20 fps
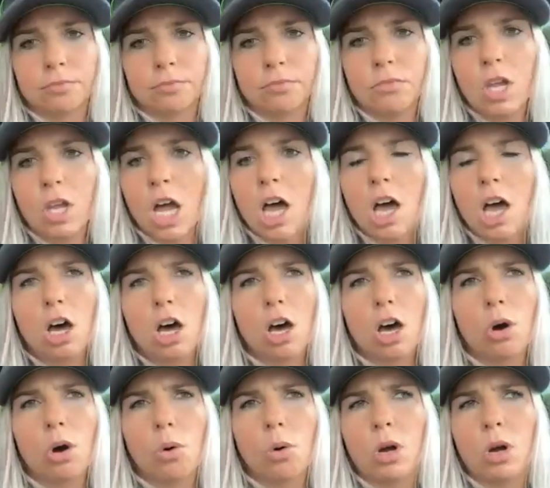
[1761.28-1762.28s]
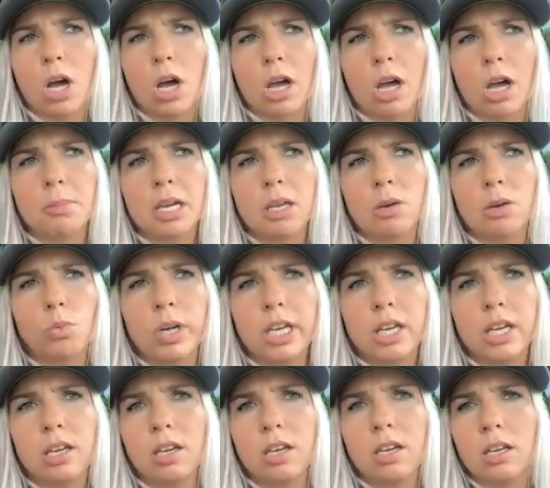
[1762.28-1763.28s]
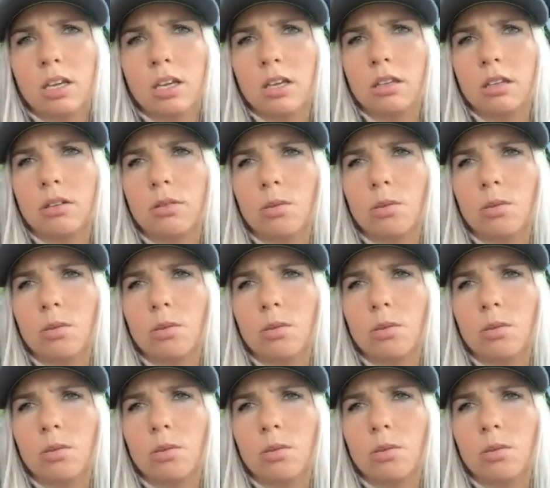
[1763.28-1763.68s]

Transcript: No, I mean we